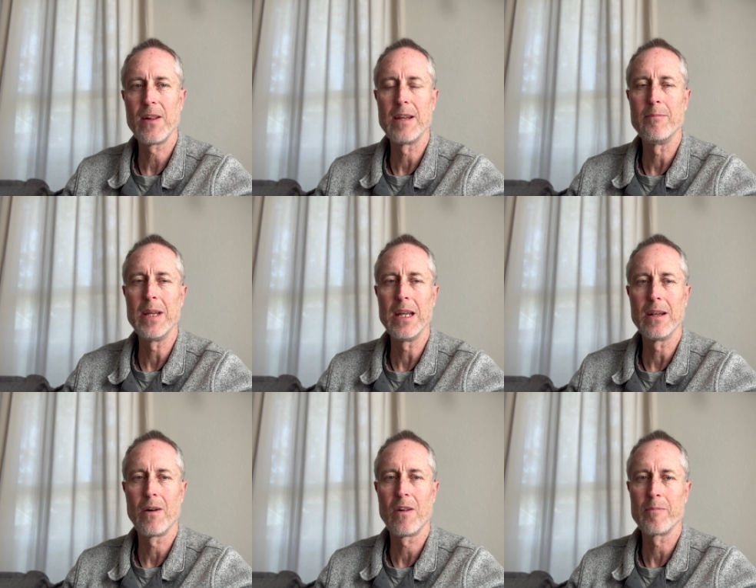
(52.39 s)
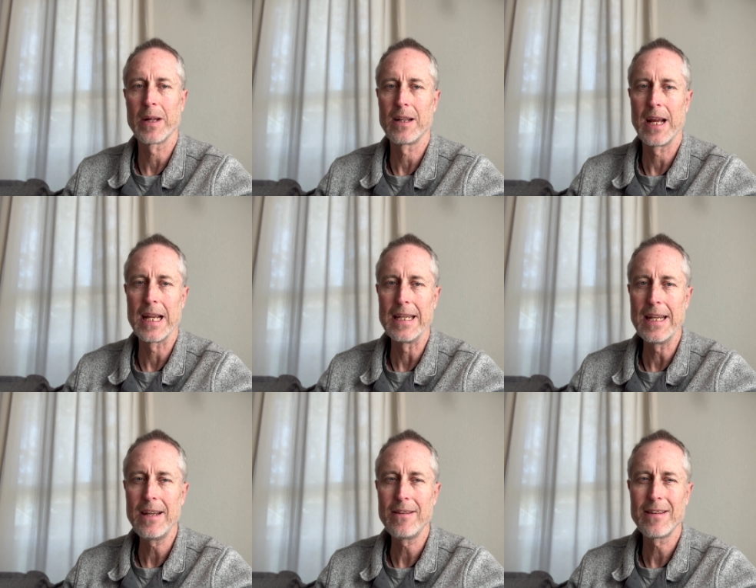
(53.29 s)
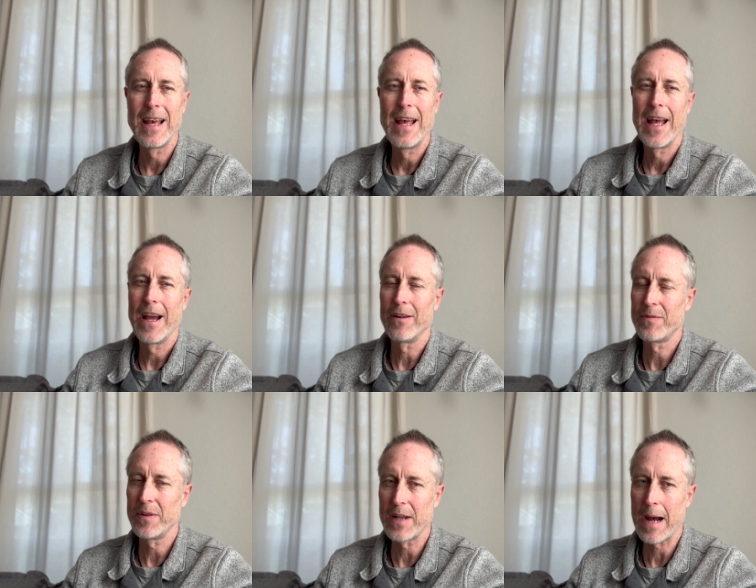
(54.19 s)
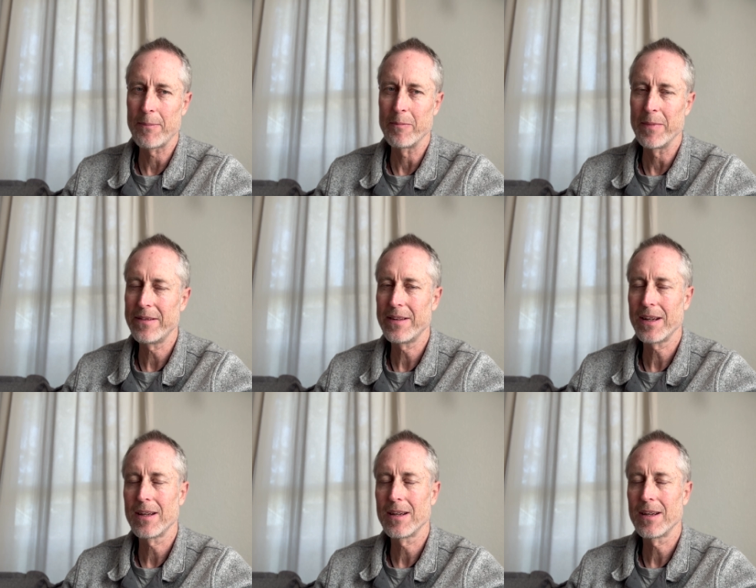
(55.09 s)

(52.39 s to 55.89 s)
and meet all of my client needs I was feeling optimistic.